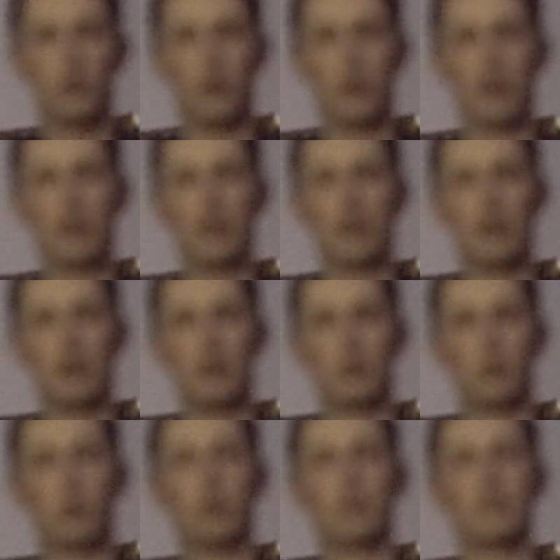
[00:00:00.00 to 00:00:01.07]
that
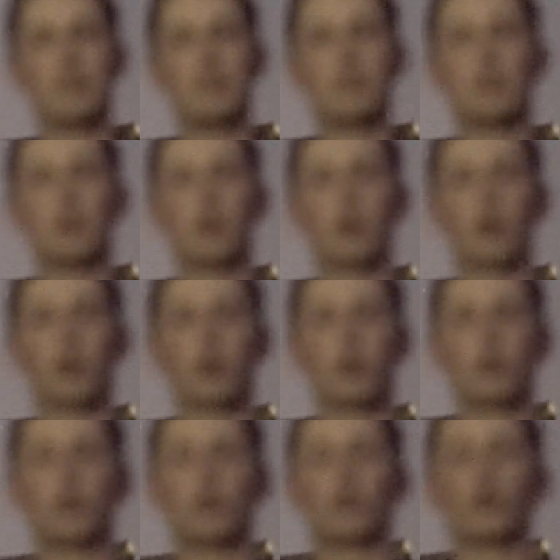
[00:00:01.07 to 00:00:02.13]
is where you need to look to